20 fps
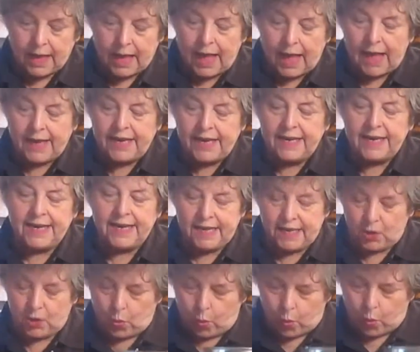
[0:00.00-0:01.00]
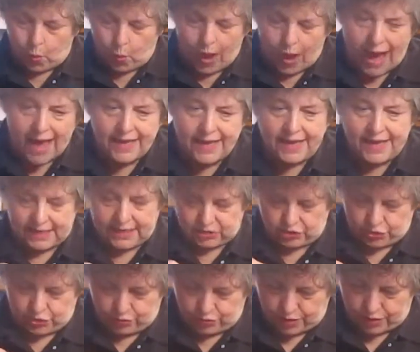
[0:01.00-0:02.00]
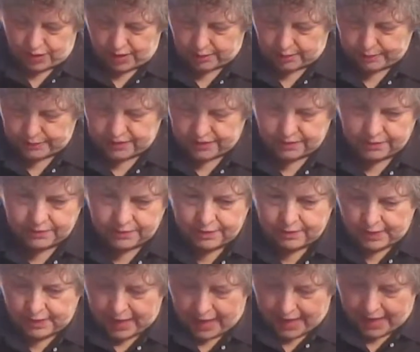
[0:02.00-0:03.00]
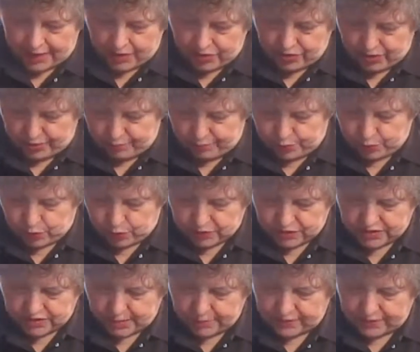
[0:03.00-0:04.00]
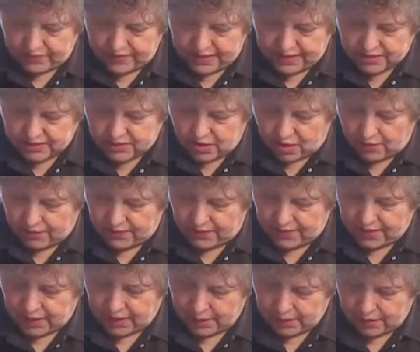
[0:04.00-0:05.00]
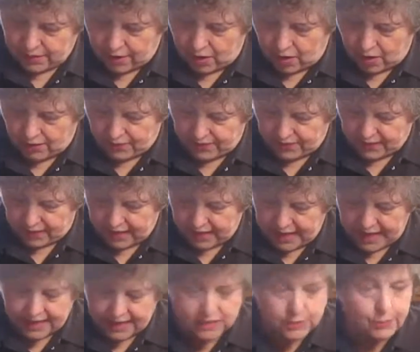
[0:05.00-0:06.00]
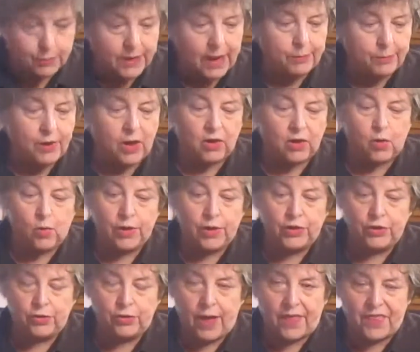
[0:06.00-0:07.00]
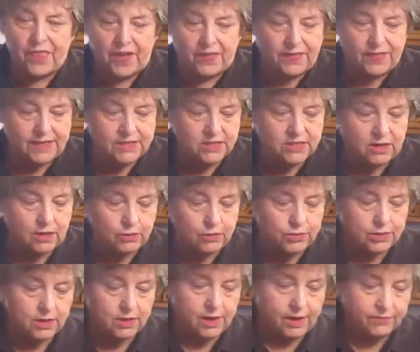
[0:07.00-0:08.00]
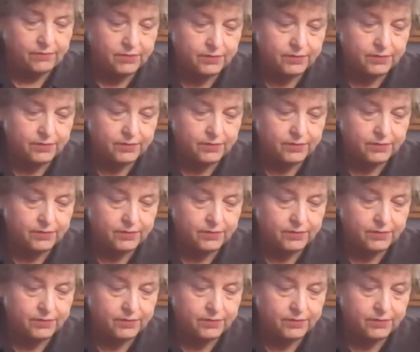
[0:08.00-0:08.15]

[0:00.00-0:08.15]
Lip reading: I didn't quite get 2 cups. I could pull some of this off of the legs, but I'm not going to. I think that's close enough.